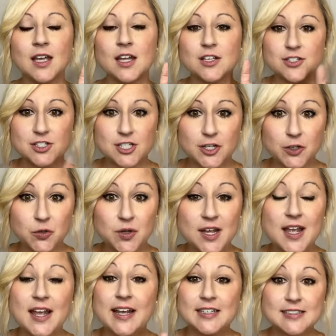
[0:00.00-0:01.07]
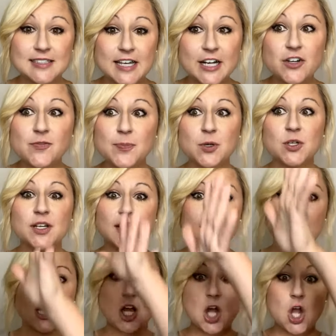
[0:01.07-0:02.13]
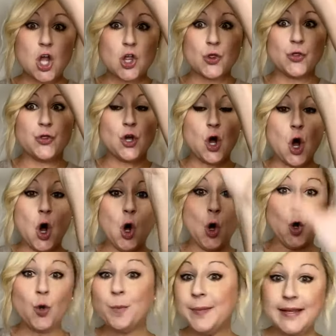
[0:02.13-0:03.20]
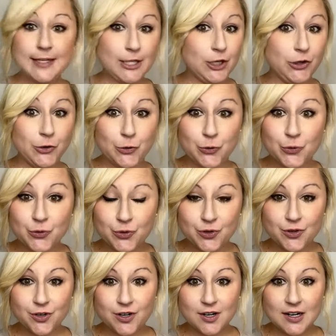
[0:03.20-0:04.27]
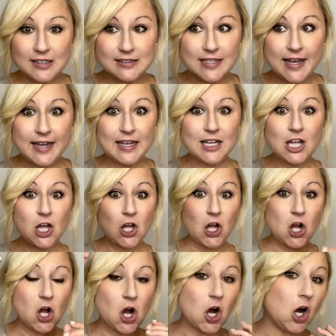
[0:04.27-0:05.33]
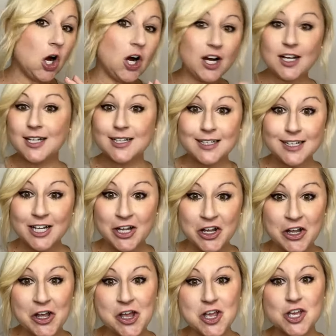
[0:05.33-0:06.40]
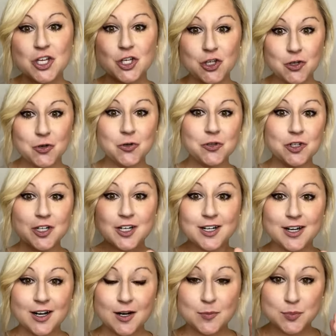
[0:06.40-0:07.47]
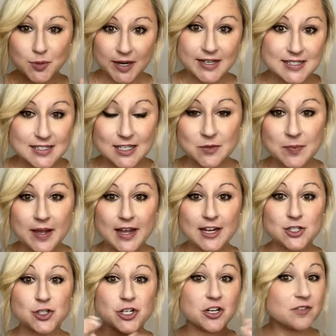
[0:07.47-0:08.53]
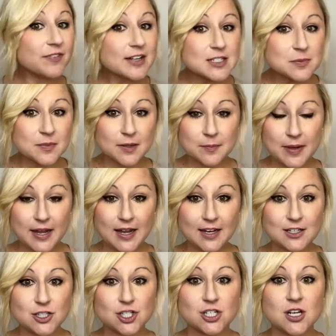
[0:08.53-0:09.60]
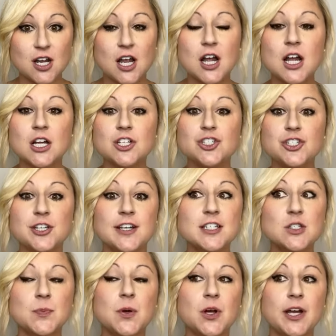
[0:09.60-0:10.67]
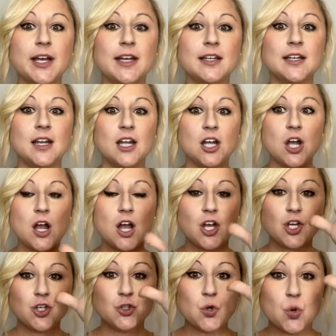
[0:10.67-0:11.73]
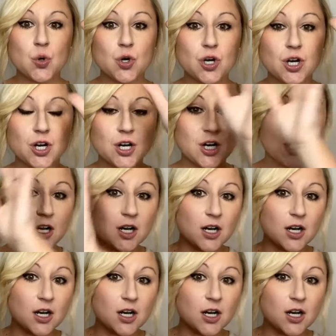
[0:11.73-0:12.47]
So instead of putting the whole menu, like, on your pricing page or your investment page, just put your